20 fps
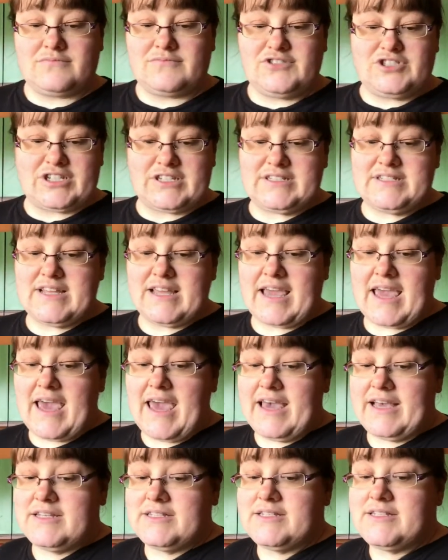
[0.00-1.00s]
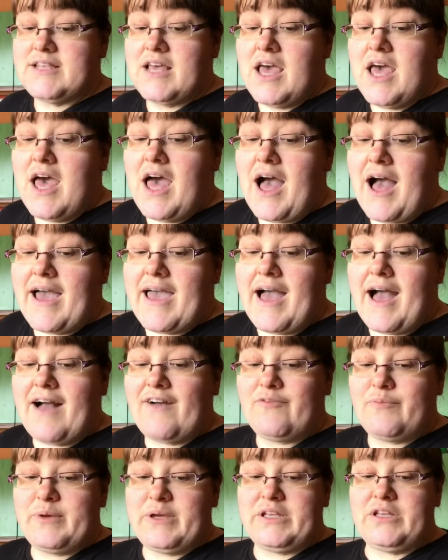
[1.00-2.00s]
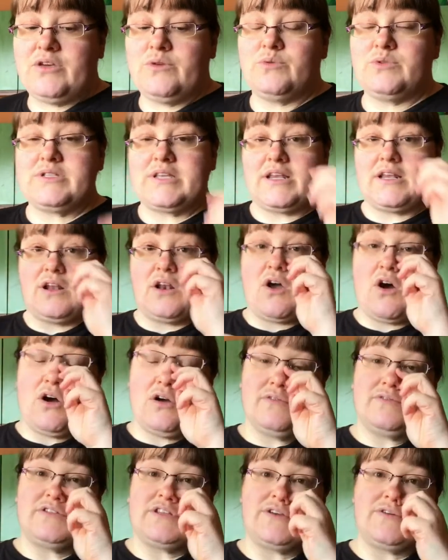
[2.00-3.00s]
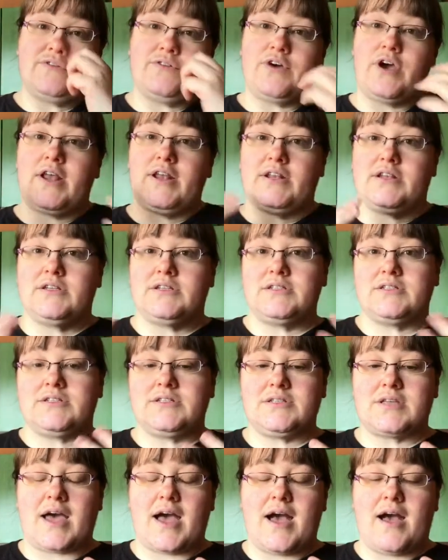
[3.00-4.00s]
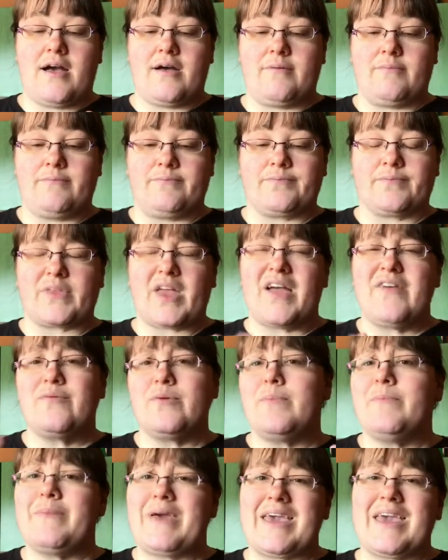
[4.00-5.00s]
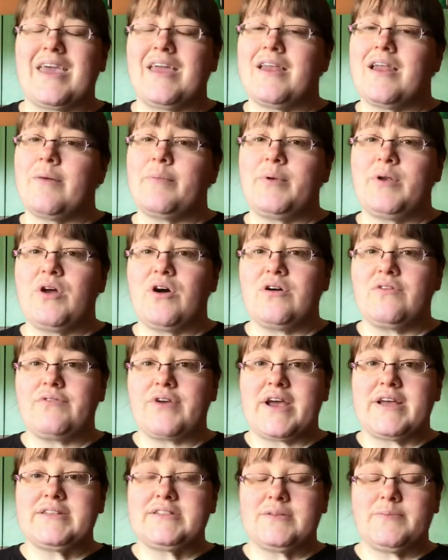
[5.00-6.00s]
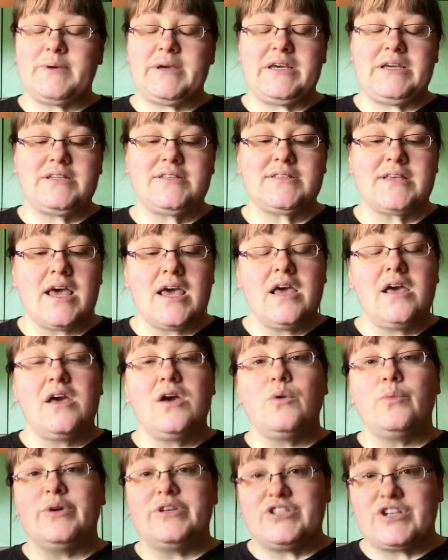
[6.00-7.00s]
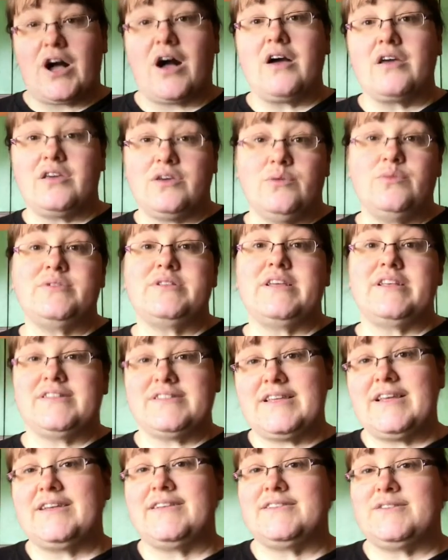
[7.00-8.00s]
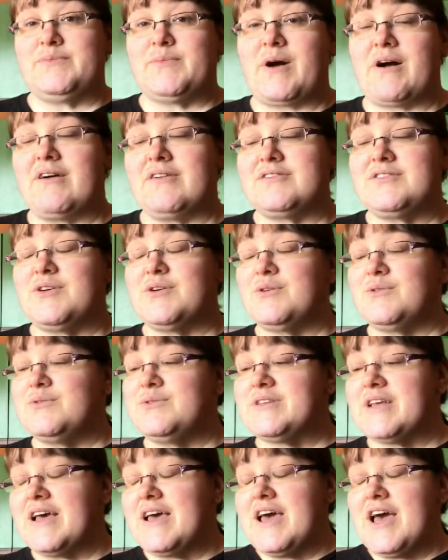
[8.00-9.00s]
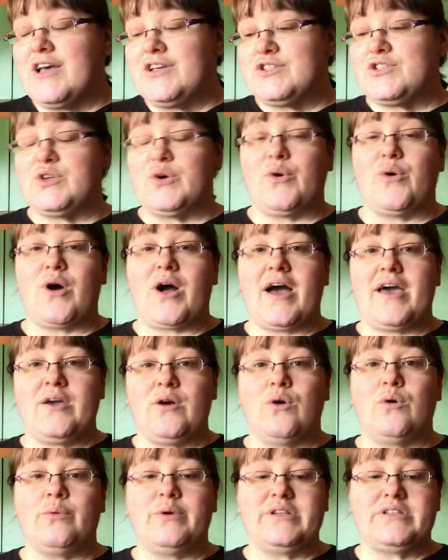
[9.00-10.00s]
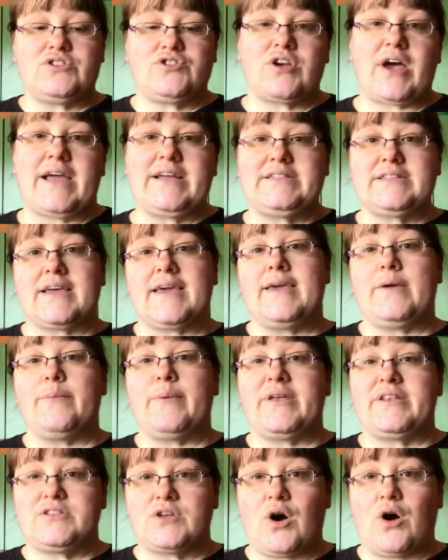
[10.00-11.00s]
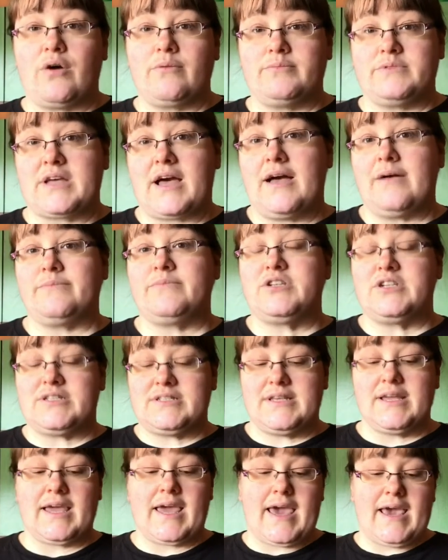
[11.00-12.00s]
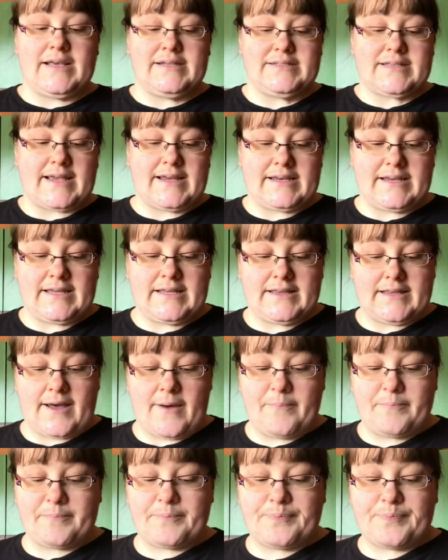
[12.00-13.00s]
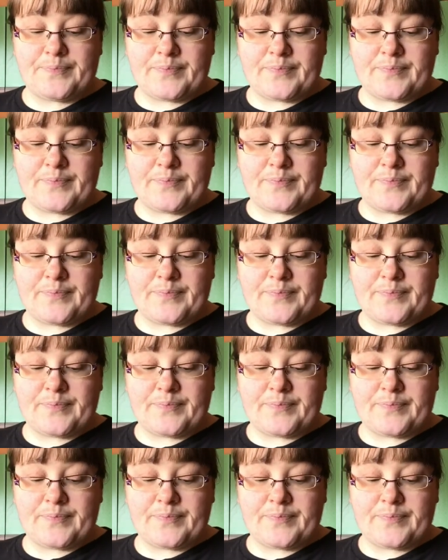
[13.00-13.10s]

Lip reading: just in case. I have been using a lot of different, I've been making up a lot of recipes which are using tin tomatoes, so I always try to keep it topped up just in case I need them.